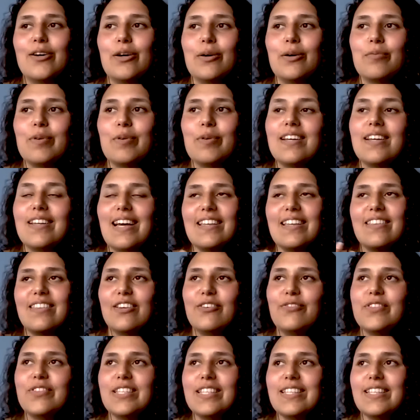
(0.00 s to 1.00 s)
Well, I'd
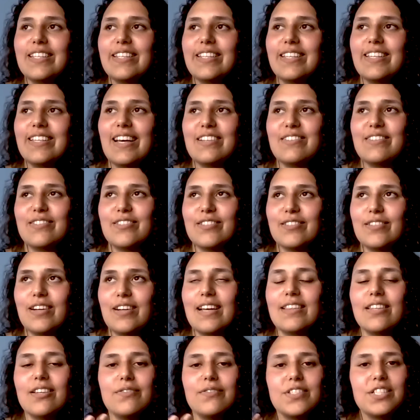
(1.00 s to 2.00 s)
love to
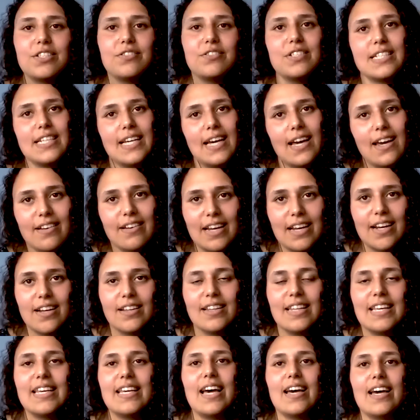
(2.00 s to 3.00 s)
retire
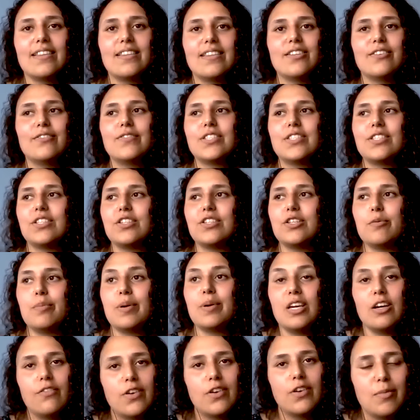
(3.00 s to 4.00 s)
early. I'd love to
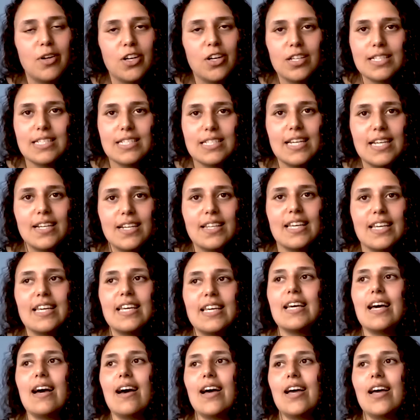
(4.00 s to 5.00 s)
pay off our mortgage
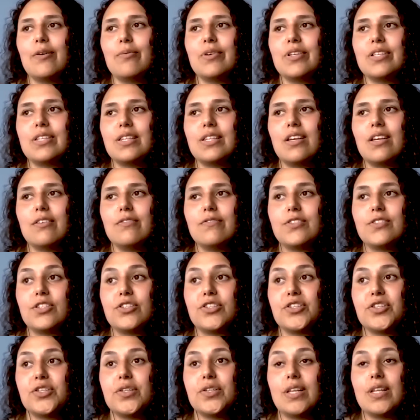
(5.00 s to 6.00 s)
early. I would love
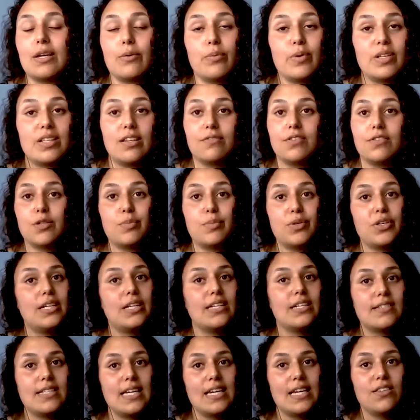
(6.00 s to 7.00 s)
to, like, we'd love to put an
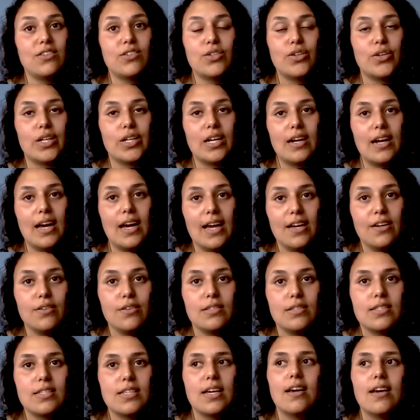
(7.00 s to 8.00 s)
extension on our
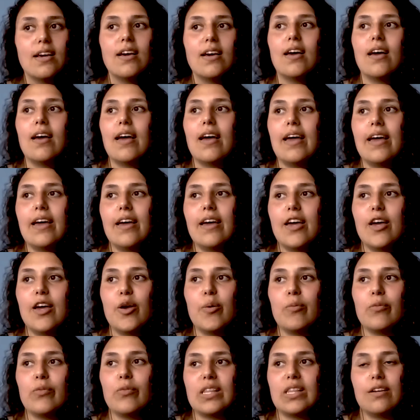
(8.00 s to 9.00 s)
house.
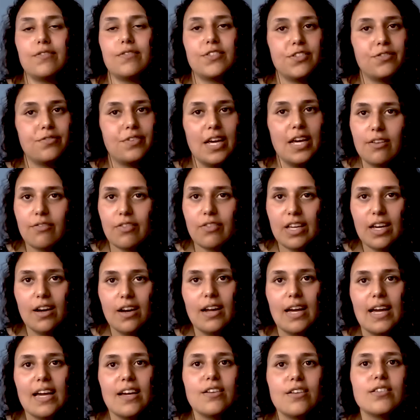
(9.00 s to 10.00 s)
We'd love to renovate
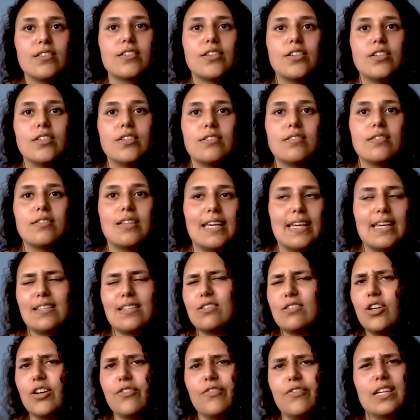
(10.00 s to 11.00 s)
our house because, like,
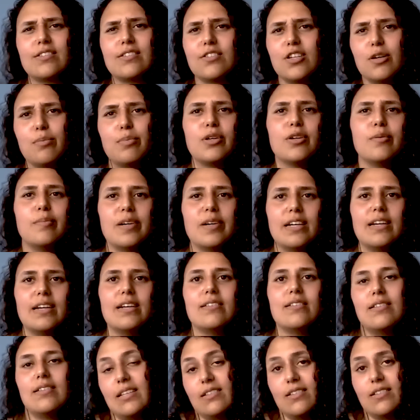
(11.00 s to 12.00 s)
it's not a fixer-upper,
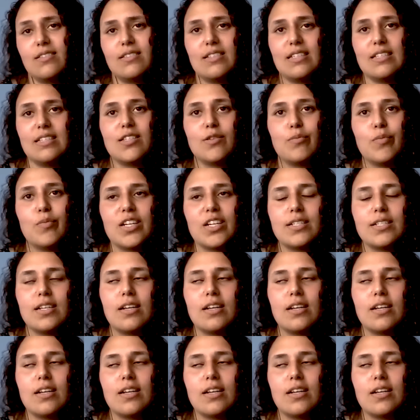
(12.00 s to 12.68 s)
but it does need some work